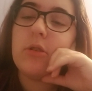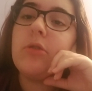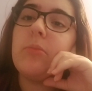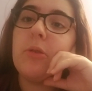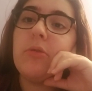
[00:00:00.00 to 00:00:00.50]

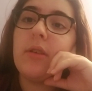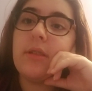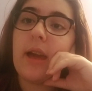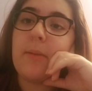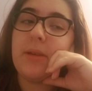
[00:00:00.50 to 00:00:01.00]
Which will most
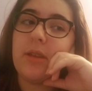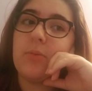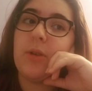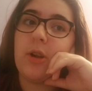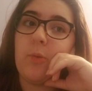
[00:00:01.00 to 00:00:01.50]
likely happen
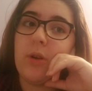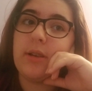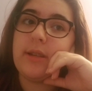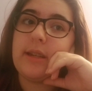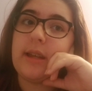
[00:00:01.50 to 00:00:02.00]
because we're in
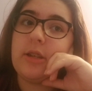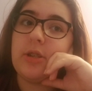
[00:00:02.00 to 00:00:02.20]
quarantine.